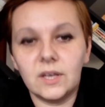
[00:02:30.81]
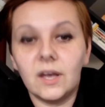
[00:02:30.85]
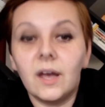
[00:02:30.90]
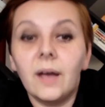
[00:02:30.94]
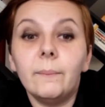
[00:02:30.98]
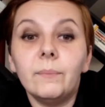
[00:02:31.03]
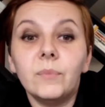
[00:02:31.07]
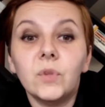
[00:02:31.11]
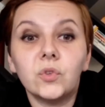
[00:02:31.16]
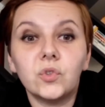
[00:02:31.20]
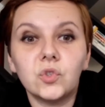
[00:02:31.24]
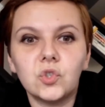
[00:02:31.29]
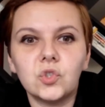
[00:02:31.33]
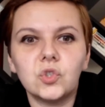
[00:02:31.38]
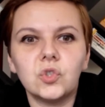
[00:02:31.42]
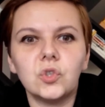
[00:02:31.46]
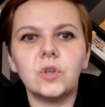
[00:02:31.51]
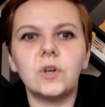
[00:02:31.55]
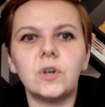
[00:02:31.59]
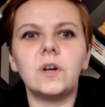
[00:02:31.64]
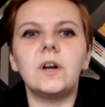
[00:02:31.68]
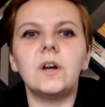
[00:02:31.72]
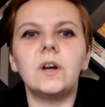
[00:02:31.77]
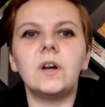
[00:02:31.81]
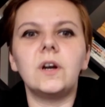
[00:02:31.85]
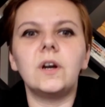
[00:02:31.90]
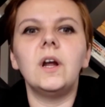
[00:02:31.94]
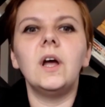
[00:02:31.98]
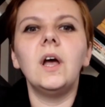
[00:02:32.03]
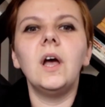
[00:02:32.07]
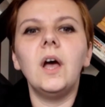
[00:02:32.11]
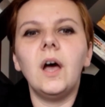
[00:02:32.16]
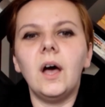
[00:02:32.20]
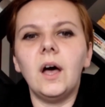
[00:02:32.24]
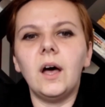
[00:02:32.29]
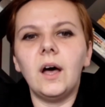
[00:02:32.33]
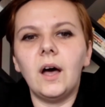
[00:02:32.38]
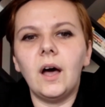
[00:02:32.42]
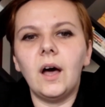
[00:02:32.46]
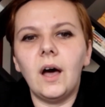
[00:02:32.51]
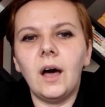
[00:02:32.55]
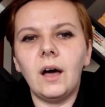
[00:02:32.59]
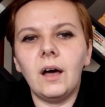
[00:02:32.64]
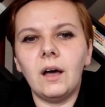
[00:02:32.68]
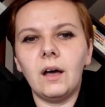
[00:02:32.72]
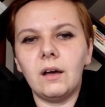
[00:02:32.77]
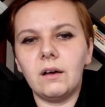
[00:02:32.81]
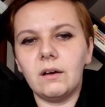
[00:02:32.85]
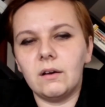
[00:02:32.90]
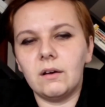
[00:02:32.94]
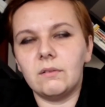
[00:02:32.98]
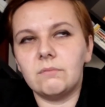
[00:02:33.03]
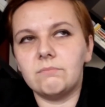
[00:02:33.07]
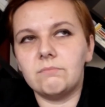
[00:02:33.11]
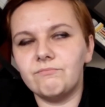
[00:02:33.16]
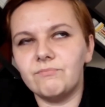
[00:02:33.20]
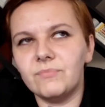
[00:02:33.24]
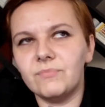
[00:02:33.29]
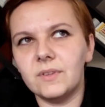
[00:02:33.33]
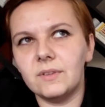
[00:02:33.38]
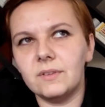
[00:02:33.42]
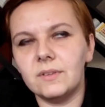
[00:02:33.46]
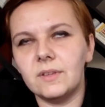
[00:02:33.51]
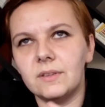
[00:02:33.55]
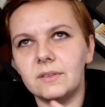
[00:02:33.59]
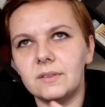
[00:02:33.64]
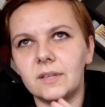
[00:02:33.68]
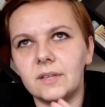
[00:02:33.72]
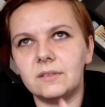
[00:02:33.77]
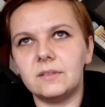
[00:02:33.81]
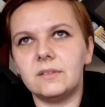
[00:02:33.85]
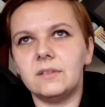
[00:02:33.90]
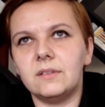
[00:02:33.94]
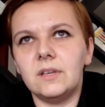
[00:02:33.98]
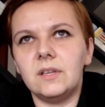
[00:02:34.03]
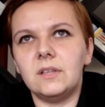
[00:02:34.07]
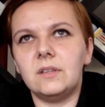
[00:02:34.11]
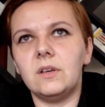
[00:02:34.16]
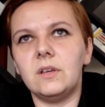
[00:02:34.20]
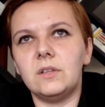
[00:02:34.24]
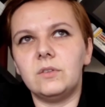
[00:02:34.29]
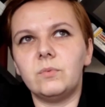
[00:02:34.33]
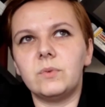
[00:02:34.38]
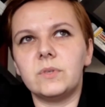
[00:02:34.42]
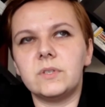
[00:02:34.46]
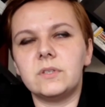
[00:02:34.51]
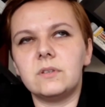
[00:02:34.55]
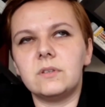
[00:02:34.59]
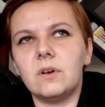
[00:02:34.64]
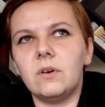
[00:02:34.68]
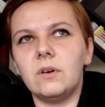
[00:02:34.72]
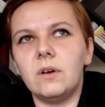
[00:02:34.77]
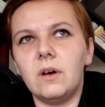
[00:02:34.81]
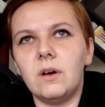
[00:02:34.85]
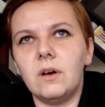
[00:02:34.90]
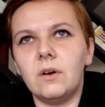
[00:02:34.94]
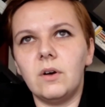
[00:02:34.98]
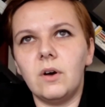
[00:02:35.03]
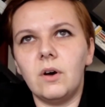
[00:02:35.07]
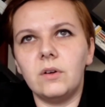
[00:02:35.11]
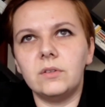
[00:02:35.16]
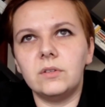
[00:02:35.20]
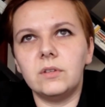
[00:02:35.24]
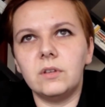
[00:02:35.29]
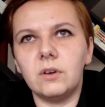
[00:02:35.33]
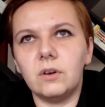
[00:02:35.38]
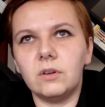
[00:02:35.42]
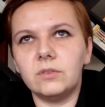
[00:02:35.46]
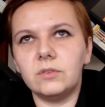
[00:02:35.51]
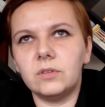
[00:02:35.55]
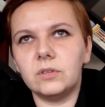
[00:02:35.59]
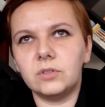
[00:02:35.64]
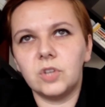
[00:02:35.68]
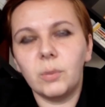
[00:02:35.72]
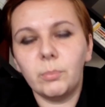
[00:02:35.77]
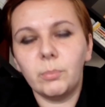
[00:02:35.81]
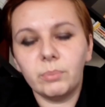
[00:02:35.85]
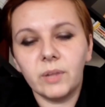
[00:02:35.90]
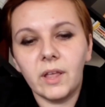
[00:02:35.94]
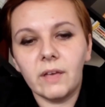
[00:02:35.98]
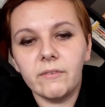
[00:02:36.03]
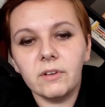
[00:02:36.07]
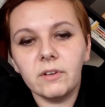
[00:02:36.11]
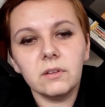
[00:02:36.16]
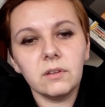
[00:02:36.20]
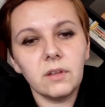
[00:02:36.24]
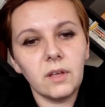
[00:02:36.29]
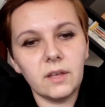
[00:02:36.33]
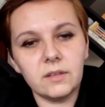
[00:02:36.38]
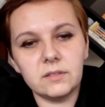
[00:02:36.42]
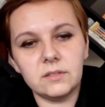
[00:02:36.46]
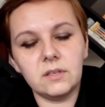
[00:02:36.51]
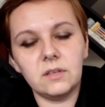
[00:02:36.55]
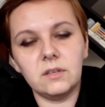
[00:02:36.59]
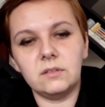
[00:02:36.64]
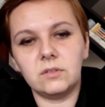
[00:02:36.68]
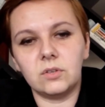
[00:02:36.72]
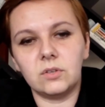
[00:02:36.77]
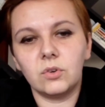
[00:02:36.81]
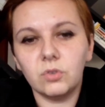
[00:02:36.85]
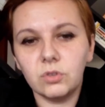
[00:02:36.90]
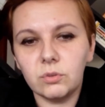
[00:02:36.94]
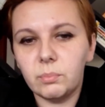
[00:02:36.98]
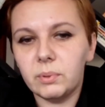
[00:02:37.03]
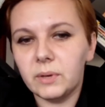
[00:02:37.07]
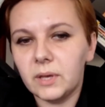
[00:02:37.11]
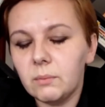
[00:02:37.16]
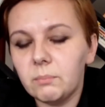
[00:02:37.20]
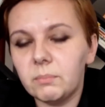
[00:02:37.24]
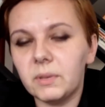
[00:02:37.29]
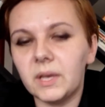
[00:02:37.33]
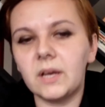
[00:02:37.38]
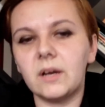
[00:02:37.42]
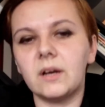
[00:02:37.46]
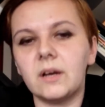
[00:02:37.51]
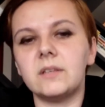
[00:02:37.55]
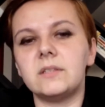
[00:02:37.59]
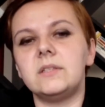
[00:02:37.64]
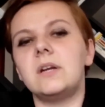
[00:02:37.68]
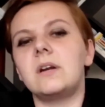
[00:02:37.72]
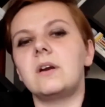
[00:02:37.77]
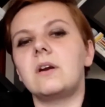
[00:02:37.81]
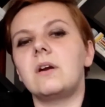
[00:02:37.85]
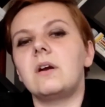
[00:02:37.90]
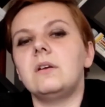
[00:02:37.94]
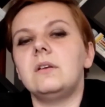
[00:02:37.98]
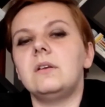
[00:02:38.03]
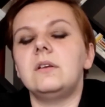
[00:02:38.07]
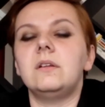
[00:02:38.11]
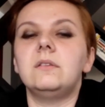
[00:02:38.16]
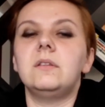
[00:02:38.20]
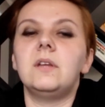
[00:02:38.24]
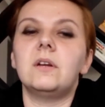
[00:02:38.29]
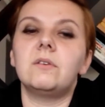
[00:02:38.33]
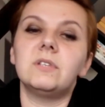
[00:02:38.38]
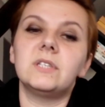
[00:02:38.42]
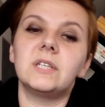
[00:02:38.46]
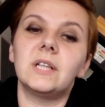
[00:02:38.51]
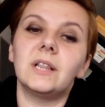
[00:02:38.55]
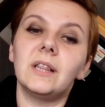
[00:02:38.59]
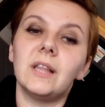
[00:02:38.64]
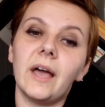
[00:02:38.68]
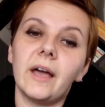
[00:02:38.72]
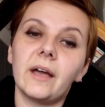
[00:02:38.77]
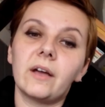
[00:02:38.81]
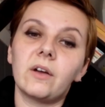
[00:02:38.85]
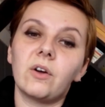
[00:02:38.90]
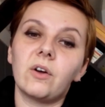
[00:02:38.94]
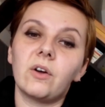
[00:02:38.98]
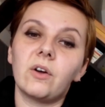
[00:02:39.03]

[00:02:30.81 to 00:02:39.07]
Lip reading: I'm not sure that it was on the top level as it could be, because there is a lack